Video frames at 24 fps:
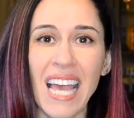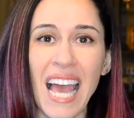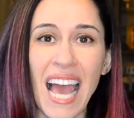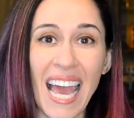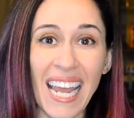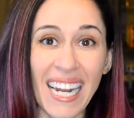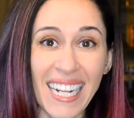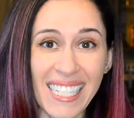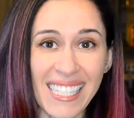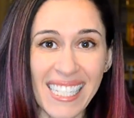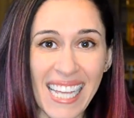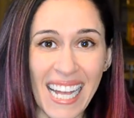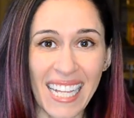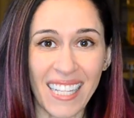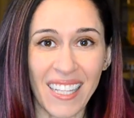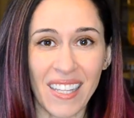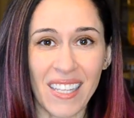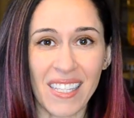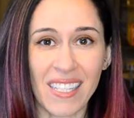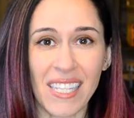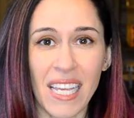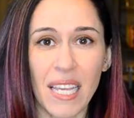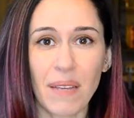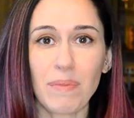at exactly the
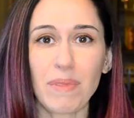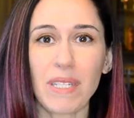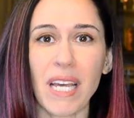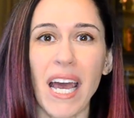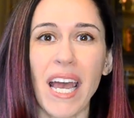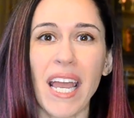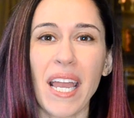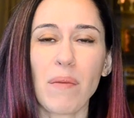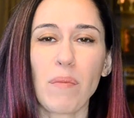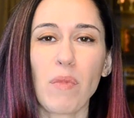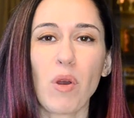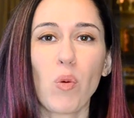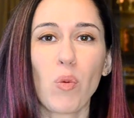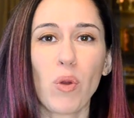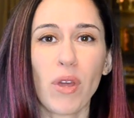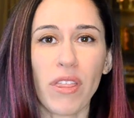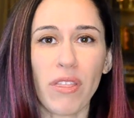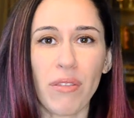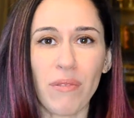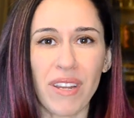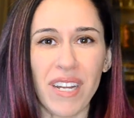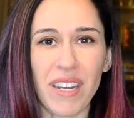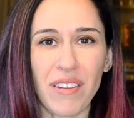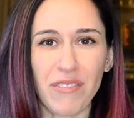same time with
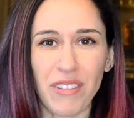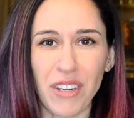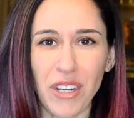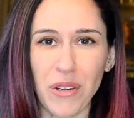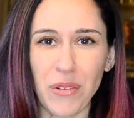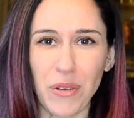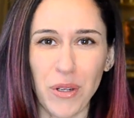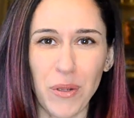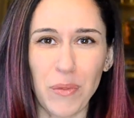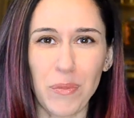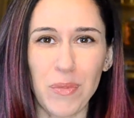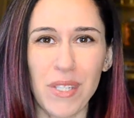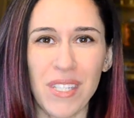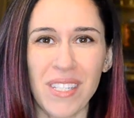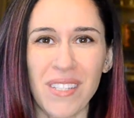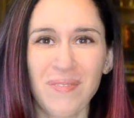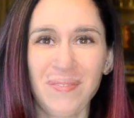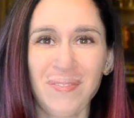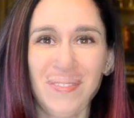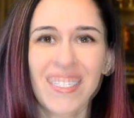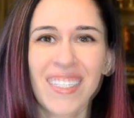3 different groups.